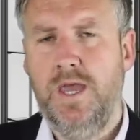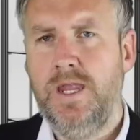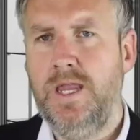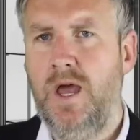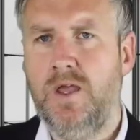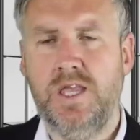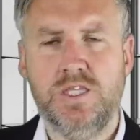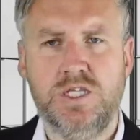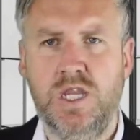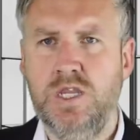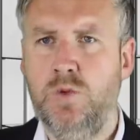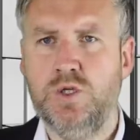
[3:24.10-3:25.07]
you know,
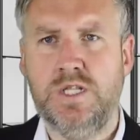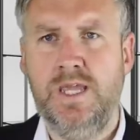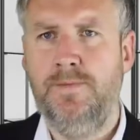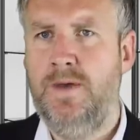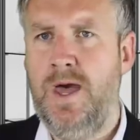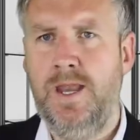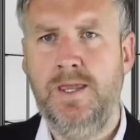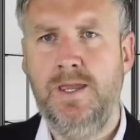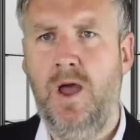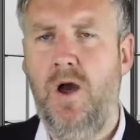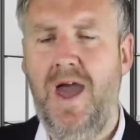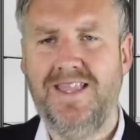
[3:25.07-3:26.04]
continuously, mate,
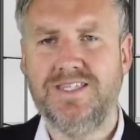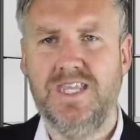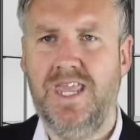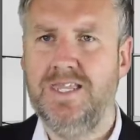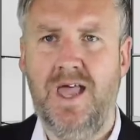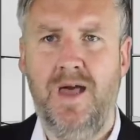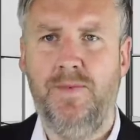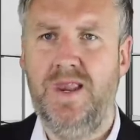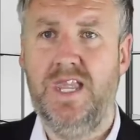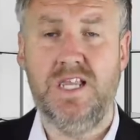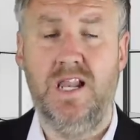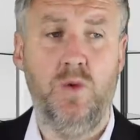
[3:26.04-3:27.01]
I had to get double XL.